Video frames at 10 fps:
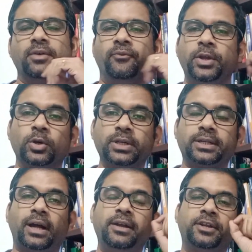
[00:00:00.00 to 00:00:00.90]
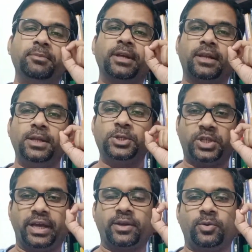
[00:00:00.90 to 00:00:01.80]
We know that ultimately
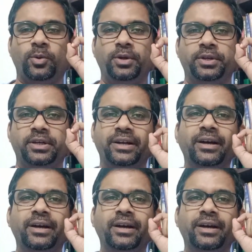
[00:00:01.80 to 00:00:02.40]
shareholder